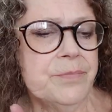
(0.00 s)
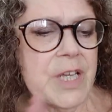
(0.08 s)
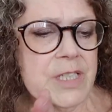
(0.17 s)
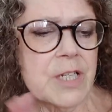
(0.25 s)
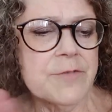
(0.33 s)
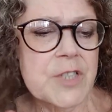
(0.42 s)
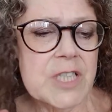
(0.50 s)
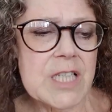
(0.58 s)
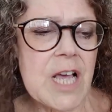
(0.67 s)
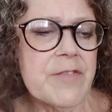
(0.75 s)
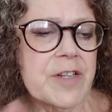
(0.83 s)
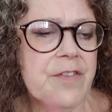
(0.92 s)
And I've
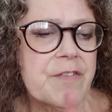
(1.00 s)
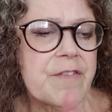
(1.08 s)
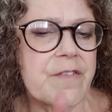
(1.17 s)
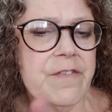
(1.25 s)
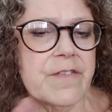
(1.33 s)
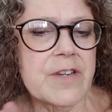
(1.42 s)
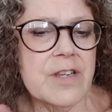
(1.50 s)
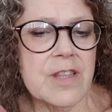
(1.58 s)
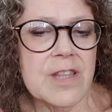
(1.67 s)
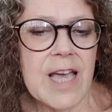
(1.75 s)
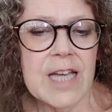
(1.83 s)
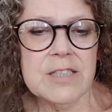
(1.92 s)
discovered
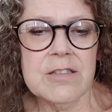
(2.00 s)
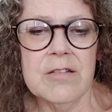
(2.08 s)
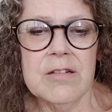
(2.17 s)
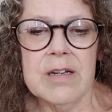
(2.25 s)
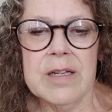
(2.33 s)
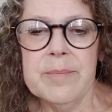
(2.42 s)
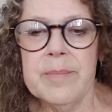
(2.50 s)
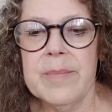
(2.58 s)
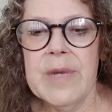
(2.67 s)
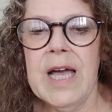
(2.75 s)
that I'm